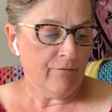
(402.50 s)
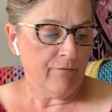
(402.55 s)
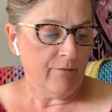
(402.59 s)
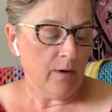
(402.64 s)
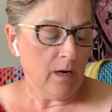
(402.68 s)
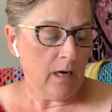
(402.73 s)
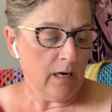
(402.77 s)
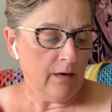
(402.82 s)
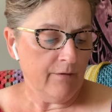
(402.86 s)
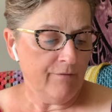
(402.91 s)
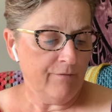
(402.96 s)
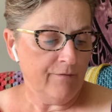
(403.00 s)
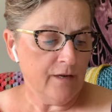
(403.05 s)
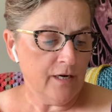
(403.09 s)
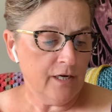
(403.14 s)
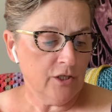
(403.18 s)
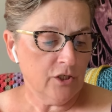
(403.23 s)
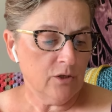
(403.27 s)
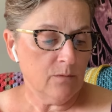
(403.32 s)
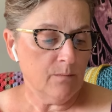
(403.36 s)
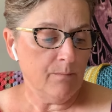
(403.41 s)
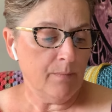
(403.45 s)
uh,
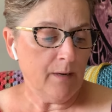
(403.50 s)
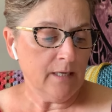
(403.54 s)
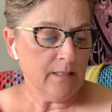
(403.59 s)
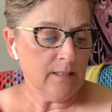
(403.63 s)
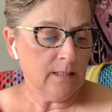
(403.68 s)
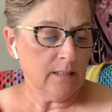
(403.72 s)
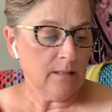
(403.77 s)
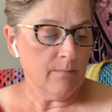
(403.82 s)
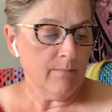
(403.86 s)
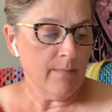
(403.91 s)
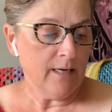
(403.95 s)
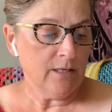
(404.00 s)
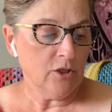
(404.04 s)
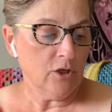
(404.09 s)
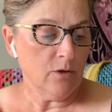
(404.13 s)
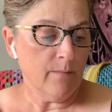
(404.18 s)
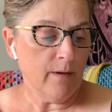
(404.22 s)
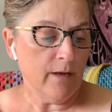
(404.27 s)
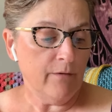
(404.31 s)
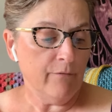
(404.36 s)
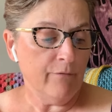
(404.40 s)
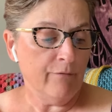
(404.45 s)
finished bust
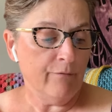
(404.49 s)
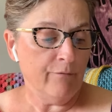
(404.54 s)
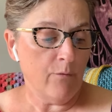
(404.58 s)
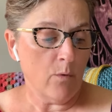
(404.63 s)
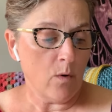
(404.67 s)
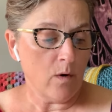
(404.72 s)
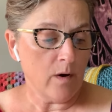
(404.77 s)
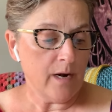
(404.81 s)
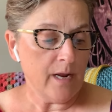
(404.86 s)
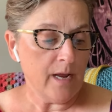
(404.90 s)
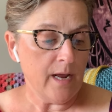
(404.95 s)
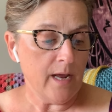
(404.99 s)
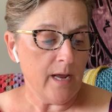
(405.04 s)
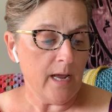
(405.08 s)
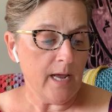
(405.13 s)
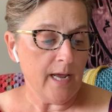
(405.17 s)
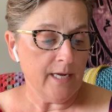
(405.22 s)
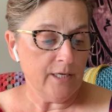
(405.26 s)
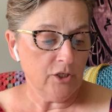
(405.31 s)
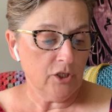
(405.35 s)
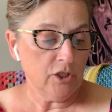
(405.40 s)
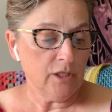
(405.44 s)
measurement 40
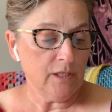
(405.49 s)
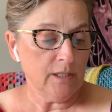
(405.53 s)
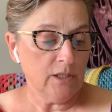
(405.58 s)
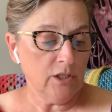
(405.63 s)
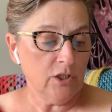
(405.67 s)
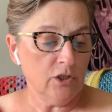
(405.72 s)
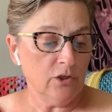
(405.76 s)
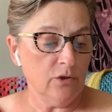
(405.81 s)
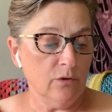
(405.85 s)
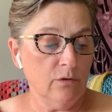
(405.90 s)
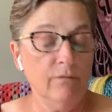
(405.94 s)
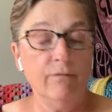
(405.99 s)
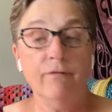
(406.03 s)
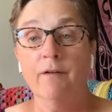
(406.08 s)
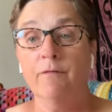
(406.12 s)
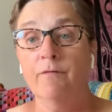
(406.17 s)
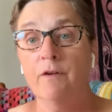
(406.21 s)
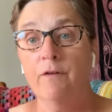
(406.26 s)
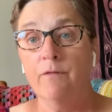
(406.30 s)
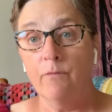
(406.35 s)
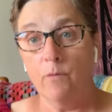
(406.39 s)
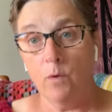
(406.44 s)
inches to
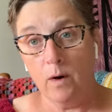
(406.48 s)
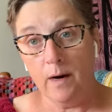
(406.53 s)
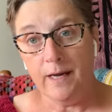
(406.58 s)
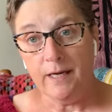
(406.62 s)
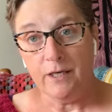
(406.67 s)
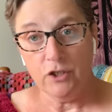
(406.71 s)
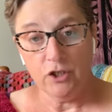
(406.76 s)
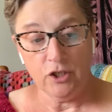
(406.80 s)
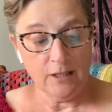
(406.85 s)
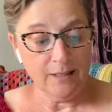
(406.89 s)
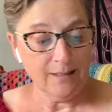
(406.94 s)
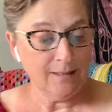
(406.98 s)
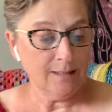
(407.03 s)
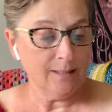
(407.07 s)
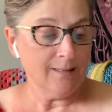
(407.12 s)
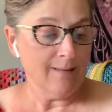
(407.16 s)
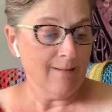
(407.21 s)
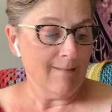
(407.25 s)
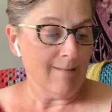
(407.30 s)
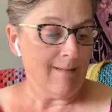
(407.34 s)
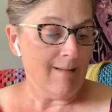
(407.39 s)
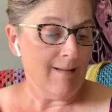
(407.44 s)
54 inches.
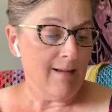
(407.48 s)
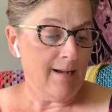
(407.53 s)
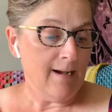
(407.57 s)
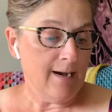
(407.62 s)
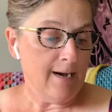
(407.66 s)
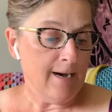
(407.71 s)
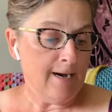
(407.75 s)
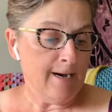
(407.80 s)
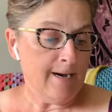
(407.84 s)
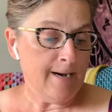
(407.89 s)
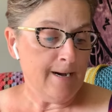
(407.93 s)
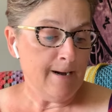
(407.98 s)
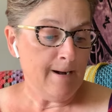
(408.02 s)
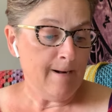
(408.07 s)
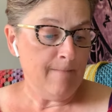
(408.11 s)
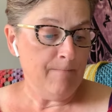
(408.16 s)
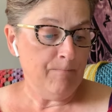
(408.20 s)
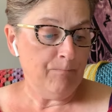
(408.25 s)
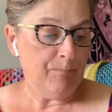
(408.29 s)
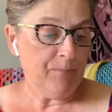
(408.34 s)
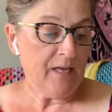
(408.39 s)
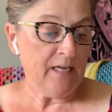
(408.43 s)

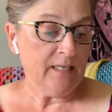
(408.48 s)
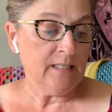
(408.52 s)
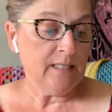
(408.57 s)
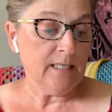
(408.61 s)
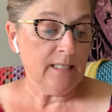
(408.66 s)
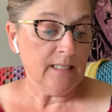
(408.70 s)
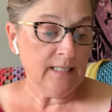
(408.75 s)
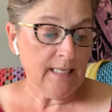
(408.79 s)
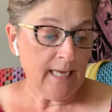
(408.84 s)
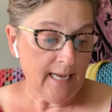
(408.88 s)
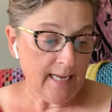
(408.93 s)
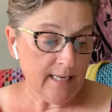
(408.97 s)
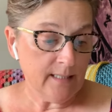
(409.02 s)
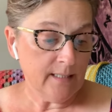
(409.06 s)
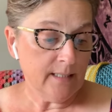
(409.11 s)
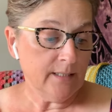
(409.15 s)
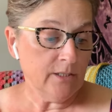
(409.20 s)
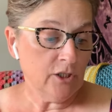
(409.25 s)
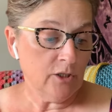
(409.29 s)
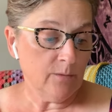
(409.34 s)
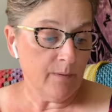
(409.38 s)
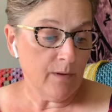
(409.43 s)
Um, it's
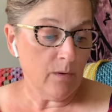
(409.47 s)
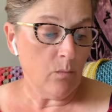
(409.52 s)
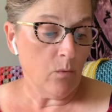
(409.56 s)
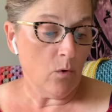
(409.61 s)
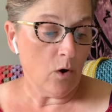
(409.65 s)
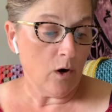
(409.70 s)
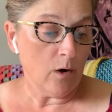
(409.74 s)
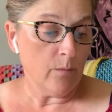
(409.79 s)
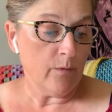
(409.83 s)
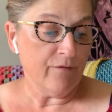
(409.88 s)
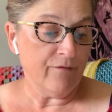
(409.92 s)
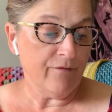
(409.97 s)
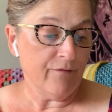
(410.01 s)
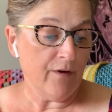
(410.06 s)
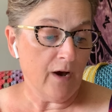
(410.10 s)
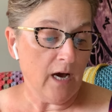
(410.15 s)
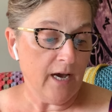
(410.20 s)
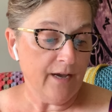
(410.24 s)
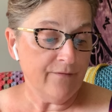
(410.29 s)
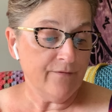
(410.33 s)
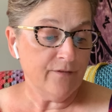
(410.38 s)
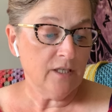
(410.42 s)
intended to be worn with
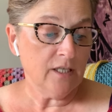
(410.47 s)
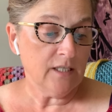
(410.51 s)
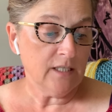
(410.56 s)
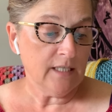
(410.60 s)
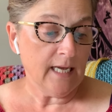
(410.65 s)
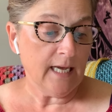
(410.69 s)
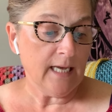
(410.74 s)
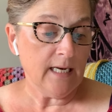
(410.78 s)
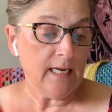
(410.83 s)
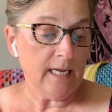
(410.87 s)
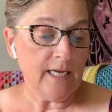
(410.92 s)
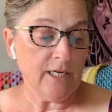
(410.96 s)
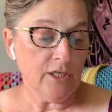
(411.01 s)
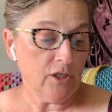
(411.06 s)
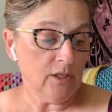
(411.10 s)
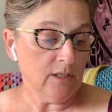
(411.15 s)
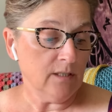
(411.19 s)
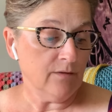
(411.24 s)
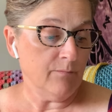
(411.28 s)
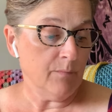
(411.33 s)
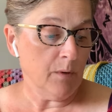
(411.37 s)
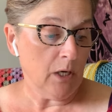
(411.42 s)
5 to 10
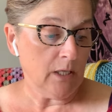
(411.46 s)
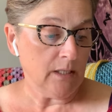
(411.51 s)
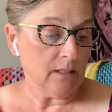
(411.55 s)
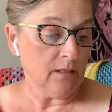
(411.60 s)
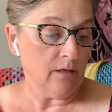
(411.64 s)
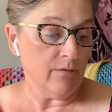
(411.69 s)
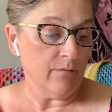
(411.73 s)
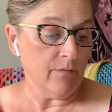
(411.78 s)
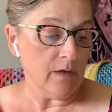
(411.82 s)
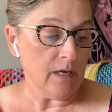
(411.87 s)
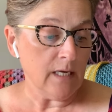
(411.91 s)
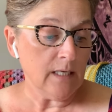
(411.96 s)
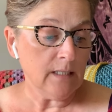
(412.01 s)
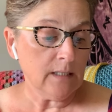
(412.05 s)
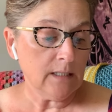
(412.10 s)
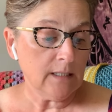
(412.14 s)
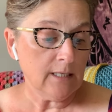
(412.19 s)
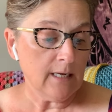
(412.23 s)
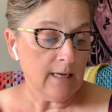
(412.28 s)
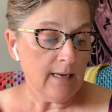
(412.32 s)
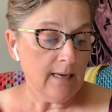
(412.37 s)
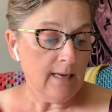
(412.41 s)
inches of positive
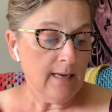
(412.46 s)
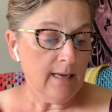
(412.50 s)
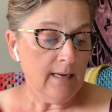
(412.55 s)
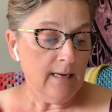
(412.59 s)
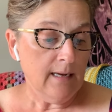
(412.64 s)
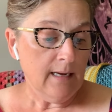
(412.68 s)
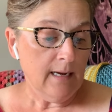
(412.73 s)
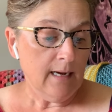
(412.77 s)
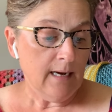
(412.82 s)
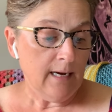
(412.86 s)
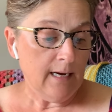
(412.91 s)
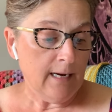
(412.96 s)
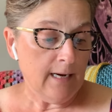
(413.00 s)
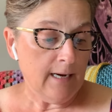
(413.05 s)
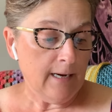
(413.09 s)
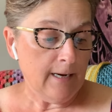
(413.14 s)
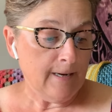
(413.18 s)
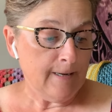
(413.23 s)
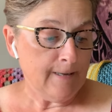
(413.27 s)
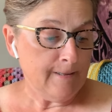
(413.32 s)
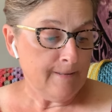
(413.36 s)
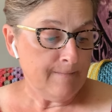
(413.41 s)
ease.
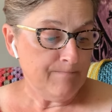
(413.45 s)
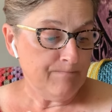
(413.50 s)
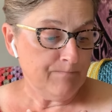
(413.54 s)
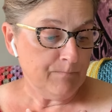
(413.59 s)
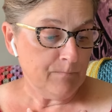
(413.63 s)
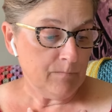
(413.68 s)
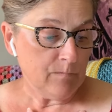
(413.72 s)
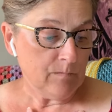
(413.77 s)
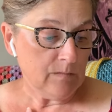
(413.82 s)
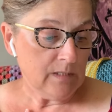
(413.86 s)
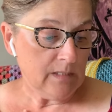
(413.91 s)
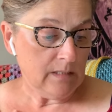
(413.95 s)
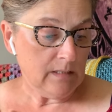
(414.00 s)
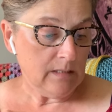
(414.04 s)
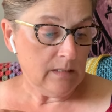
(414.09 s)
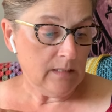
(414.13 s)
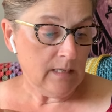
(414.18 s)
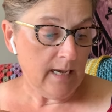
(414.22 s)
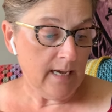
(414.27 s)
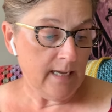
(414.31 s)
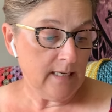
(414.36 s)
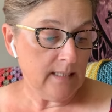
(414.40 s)
Um,
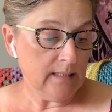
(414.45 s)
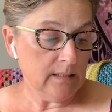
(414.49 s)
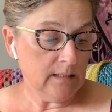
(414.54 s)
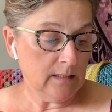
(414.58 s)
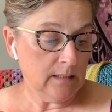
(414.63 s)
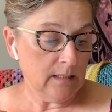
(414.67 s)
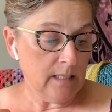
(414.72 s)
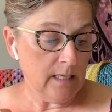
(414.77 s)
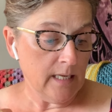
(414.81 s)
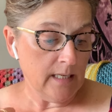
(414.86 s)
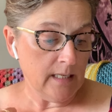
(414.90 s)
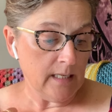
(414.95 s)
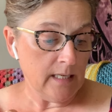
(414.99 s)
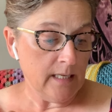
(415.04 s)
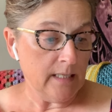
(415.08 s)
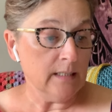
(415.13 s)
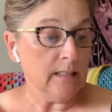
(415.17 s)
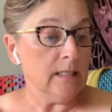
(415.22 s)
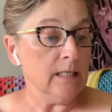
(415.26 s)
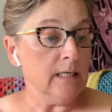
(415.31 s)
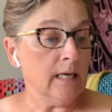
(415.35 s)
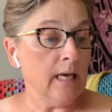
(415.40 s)
and it's knit
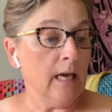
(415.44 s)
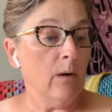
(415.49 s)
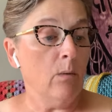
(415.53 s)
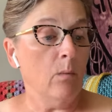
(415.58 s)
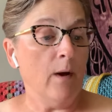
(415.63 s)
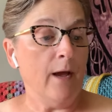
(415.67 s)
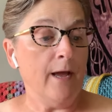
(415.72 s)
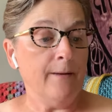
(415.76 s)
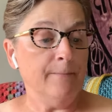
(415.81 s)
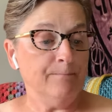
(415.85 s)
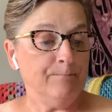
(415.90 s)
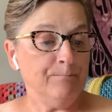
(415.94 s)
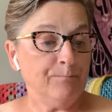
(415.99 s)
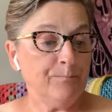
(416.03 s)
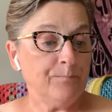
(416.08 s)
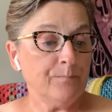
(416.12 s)
in DK weight.